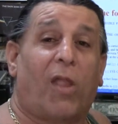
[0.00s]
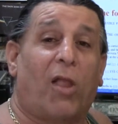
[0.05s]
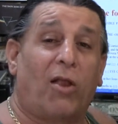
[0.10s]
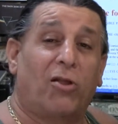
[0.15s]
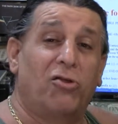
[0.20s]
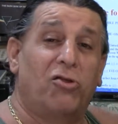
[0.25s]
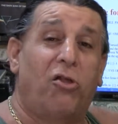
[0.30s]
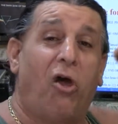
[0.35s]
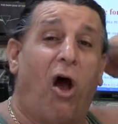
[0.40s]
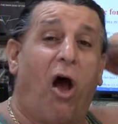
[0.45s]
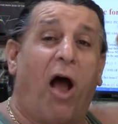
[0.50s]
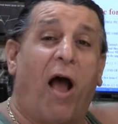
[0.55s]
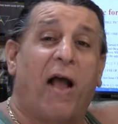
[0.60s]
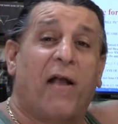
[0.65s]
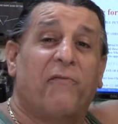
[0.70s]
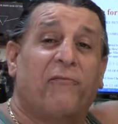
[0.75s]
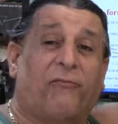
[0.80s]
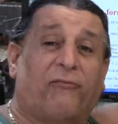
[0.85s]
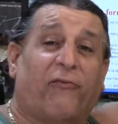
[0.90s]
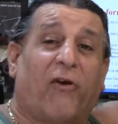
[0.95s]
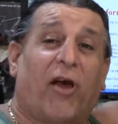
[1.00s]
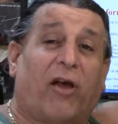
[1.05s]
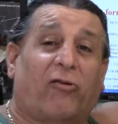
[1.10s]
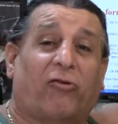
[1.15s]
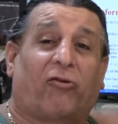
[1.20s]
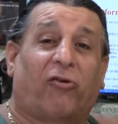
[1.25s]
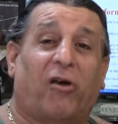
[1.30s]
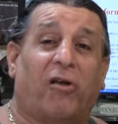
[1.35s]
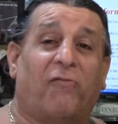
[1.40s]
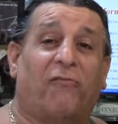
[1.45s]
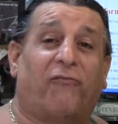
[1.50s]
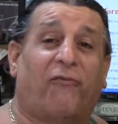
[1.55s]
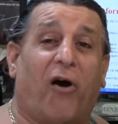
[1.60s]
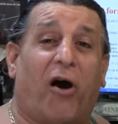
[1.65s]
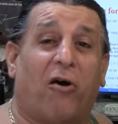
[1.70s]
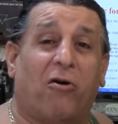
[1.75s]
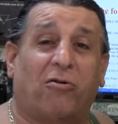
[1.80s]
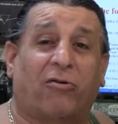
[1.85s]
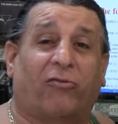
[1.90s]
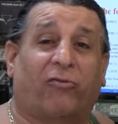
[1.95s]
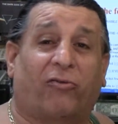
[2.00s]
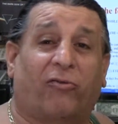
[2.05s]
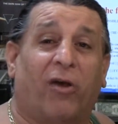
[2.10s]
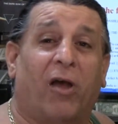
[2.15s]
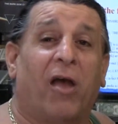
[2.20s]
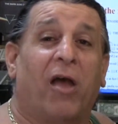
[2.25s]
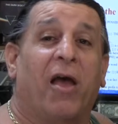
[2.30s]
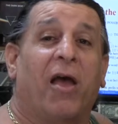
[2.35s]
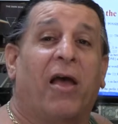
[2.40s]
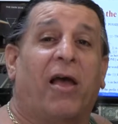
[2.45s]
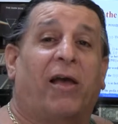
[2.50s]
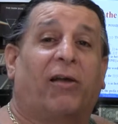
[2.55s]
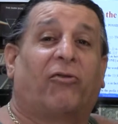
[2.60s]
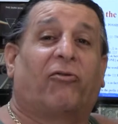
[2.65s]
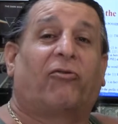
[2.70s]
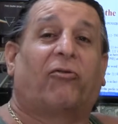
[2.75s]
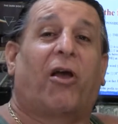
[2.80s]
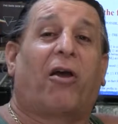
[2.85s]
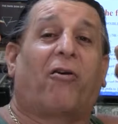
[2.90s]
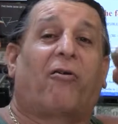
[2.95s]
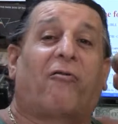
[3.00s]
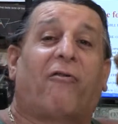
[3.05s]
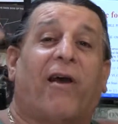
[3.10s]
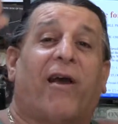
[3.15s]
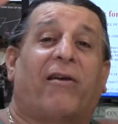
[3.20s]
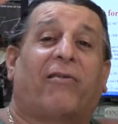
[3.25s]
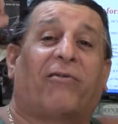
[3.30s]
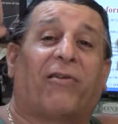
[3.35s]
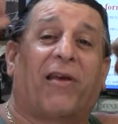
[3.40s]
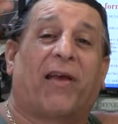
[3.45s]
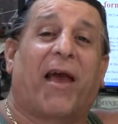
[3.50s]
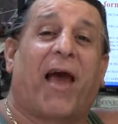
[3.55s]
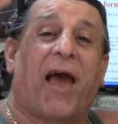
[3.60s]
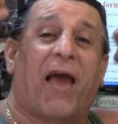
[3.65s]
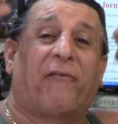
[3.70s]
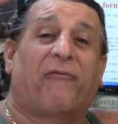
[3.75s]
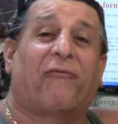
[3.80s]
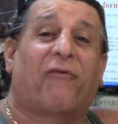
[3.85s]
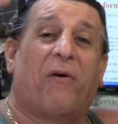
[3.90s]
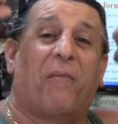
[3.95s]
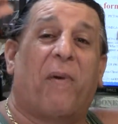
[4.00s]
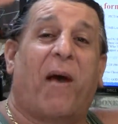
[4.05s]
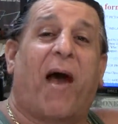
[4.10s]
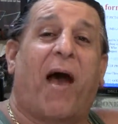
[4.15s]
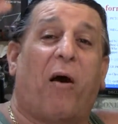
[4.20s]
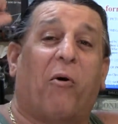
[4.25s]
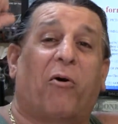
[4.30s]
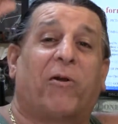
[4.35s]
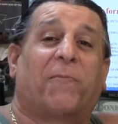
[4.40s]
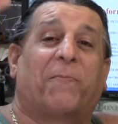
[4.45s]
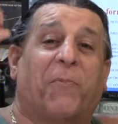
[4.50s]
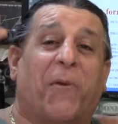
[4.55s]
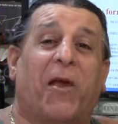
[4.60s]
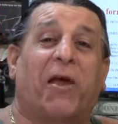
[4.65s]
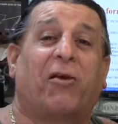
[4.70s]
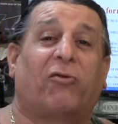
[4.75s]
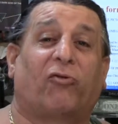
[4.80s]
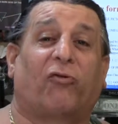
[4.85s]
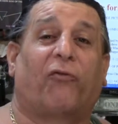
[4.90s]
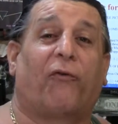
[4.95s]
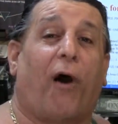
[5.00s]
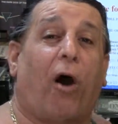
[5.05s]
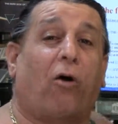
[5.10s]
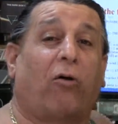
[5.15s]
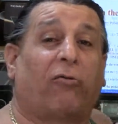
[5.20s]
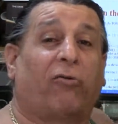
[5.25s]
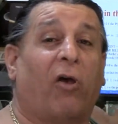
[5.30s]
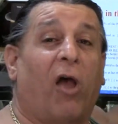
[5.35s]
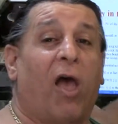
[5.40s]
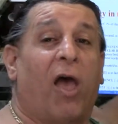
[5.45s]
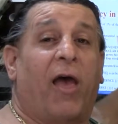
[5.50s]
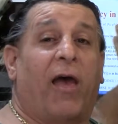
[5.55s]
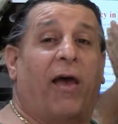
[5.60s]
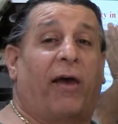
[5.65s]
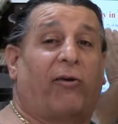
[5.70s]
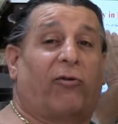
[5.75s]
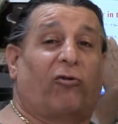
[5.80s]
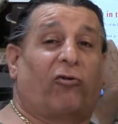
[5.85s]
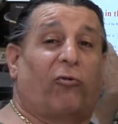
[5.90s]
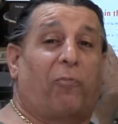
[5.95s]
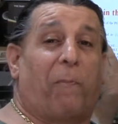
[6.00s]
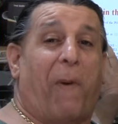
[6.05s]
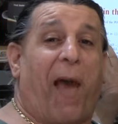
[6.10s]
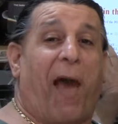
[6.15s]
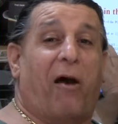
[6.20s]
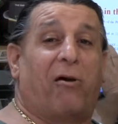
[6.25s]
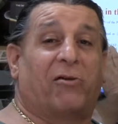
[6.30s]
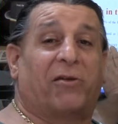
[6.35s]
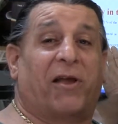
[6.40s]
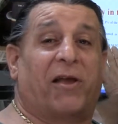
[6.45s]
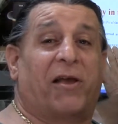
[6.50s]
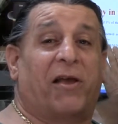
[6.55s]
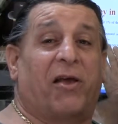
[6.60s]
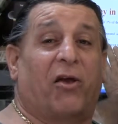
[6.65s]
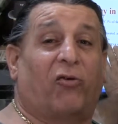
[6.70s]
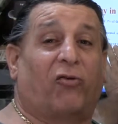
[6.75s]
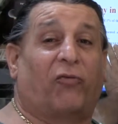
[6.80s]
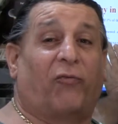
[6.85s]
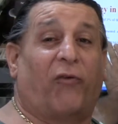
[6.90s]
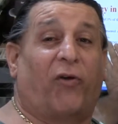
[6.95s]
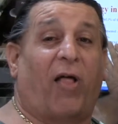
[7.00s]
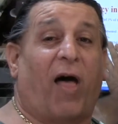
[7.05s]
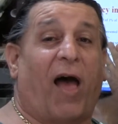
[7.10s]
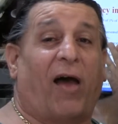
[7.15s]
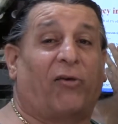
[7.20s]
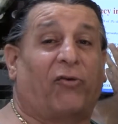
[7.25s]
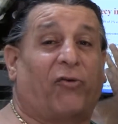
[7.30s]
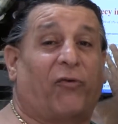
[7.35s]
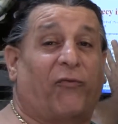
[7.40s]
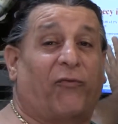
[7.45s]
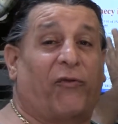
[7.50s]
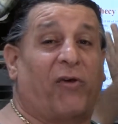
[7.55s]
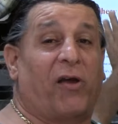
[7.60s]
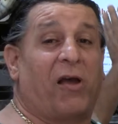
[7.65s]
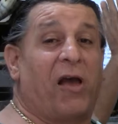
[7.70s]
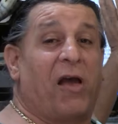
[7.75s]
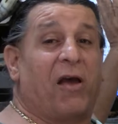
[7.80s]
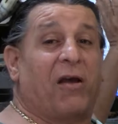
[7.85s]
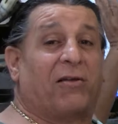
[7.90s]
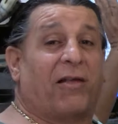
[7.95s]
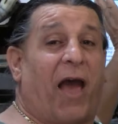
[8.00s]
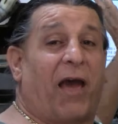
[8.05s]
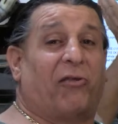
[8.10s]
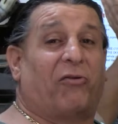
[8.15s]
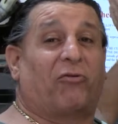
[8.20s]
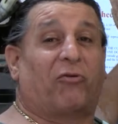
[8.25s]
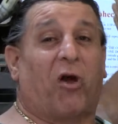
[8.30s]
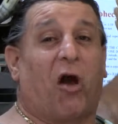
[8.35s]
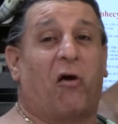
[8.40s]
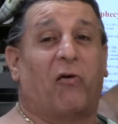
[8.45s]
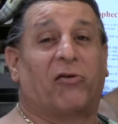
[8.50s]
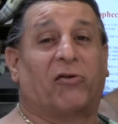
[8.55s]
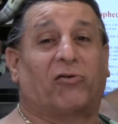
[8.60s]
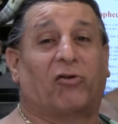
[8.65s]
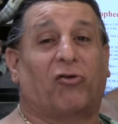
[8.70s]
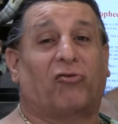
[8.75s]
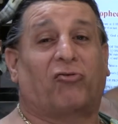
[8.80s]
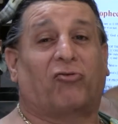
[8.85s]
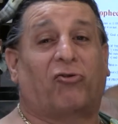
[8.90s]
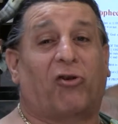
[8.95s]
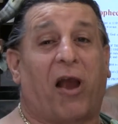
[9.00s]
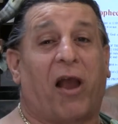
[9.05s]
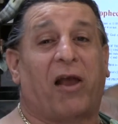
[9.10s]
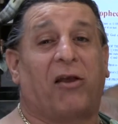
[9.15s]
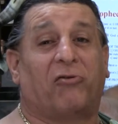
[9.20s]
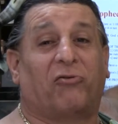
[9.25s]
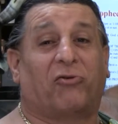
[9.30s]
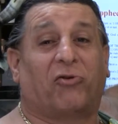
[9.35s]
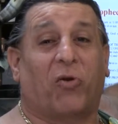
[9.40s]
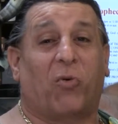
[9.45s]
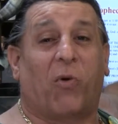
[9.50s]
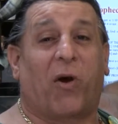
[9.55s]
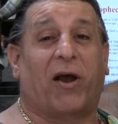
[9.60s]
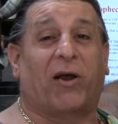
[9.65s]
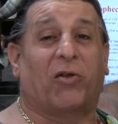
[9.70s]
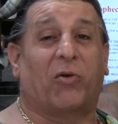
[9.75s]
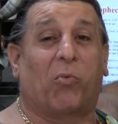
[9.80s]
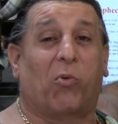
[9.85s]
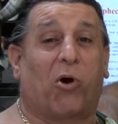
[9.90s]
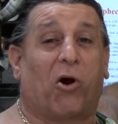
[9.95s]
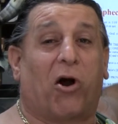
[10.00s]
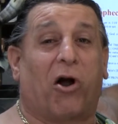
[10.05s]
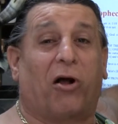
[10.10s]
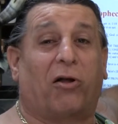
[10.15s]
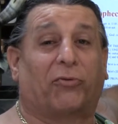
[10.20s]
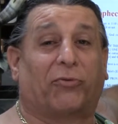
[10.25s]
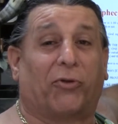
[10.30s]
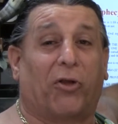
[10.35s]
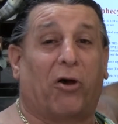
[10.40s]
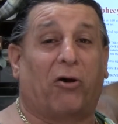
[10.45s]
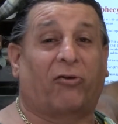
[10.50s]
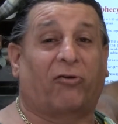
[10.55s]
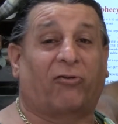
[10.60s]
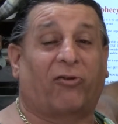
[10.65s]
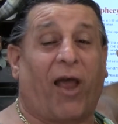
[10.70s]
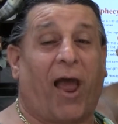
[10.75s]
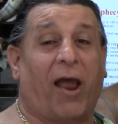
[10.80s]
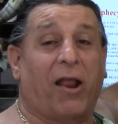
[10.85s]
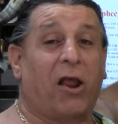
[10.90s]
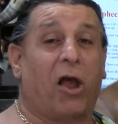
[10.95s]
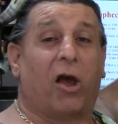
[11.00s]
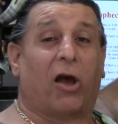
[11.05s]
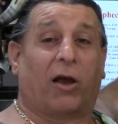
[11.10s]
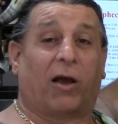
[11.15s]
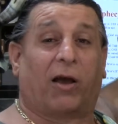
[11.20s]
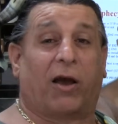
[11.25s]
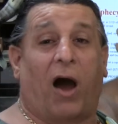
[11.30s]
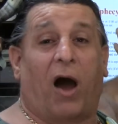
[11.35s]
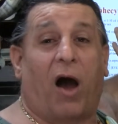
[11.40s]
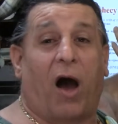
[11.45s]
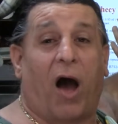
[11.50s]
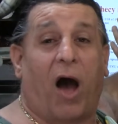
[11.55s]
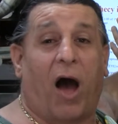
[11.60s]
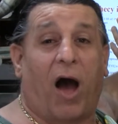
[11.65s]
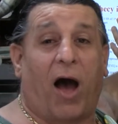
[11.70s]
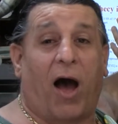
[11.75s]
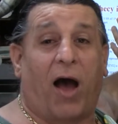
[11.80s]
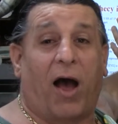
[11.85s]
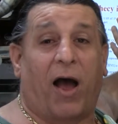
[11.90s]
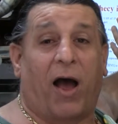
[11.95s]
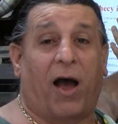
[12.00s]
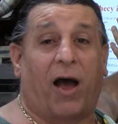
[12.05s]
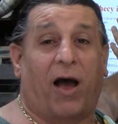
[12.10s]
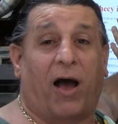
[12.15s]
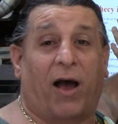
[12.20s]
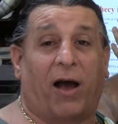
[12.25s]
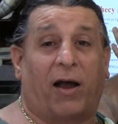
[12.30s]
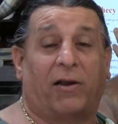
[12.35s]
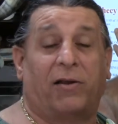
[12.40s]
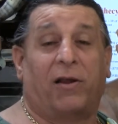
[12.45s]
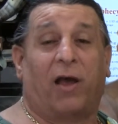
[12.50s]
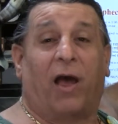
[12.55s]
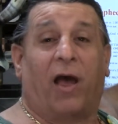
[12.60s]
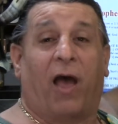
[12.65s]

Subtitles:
Non-fiction, folks. It's the crazy guy from Howard Beach, folks, expounding his philosophy that is going to change the way the world looks at God